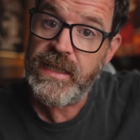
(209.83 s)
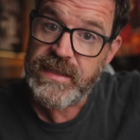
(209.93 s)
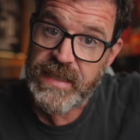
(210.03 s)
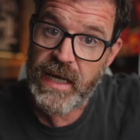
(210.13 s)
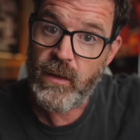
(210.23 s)

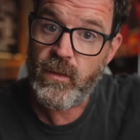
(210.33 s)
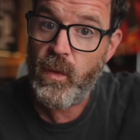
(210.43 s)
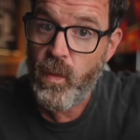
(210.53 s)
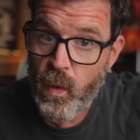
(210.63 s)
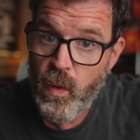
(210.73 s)
sound
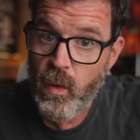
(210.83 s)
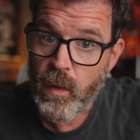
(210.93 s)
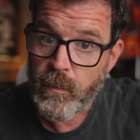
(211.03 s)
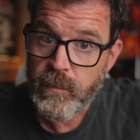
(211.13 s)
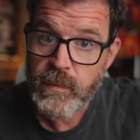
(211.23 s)

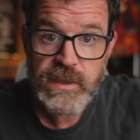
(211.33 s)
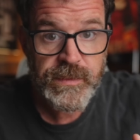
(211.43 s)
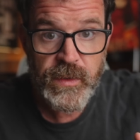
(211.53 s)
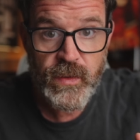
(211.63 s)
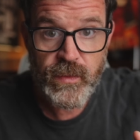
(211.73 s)
warm,
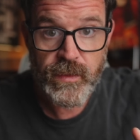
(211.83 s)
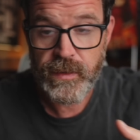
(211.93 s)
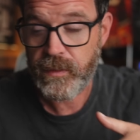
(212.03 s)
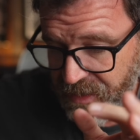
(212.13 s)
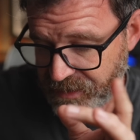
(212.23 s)
smooth,
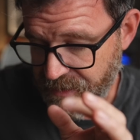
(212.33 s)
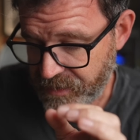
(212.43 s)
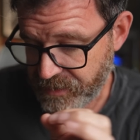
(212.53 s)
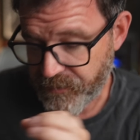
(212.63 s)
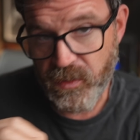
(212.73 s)
because it
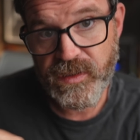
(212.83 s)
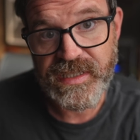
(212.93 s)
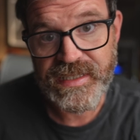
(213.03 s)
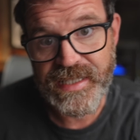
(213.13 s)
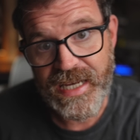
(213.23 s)

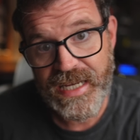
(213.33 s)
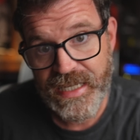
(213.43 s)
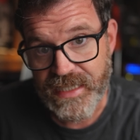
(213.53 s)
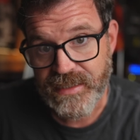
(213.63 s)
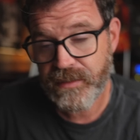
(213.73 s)
disperses the
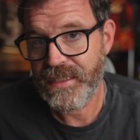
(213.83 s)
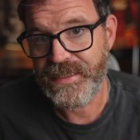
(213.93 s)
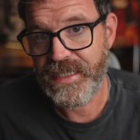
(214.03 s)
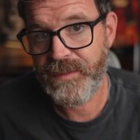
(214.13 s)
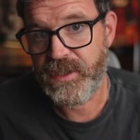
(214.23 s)
highs. A
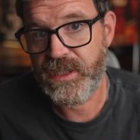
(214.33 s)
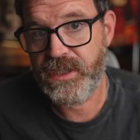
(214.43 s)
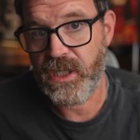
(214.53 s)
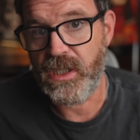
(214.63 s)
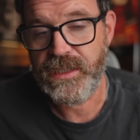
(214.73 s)
deep
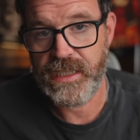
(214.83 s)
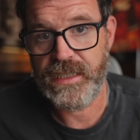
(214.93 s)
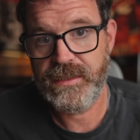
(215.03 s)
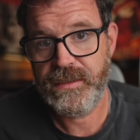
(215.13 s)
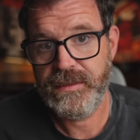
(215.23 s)
concha